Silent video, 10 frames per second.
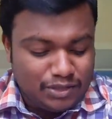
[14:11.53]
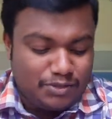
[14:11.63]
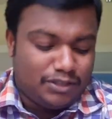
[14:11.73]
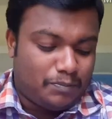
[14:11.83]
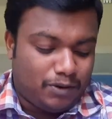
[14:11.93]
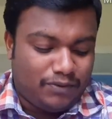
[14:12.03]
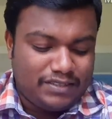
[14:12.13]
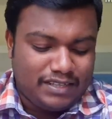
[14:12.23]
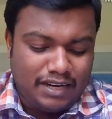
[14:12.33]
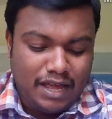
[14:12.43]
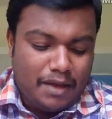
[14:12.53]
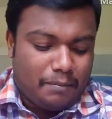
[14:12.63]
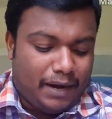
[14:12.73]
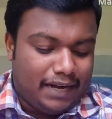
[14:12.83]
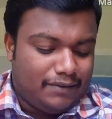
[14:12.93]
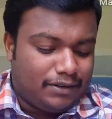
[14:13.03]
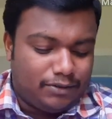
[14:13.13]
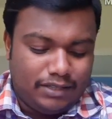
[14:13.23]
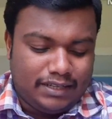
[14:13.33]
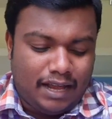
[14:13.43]
So the professor made one
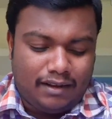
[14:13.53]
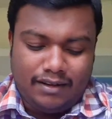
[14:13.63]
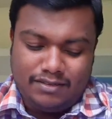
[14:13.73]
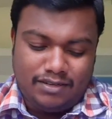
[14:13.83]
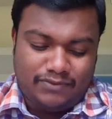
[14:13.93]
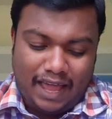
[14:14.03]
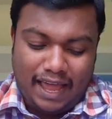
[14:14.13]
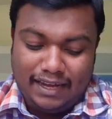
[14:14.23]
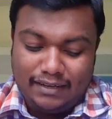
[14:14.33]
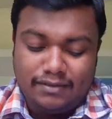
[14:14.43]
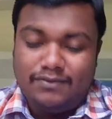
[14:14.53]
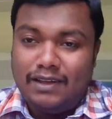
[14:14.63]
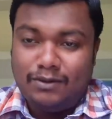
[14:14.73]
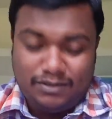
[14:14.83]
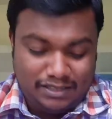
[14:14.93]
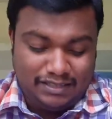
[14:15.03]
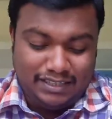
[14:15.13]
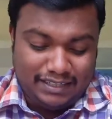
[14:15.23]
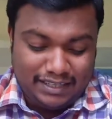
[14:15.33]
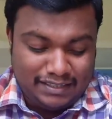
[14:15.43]
good calculation of angles,
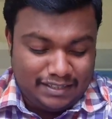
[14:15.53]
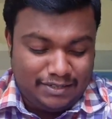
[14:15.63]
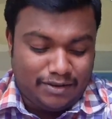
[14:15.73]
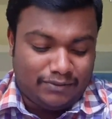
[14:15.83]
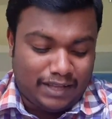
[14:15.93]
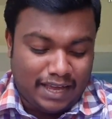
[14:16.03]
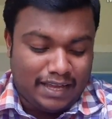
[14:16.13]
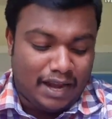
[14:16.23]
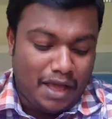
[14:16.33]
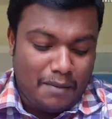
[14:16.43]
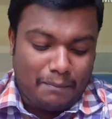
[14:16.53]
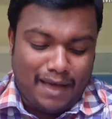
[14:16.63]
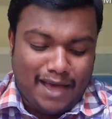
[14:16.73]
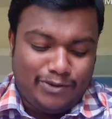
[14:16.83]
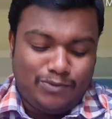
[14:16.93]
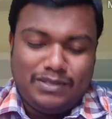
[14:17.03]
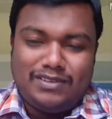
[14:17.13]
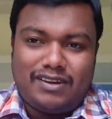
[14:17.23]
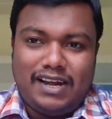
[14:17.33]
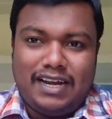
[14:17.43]
velocity, density of the air,
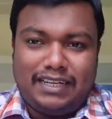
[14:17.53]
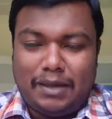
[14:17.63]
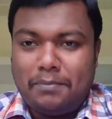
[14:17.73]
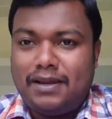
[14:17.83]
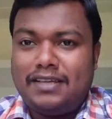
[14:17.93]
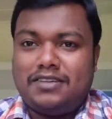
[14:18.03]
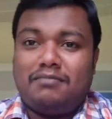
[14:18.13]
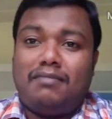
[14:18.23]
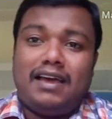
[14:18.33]
barometer reading, temperature.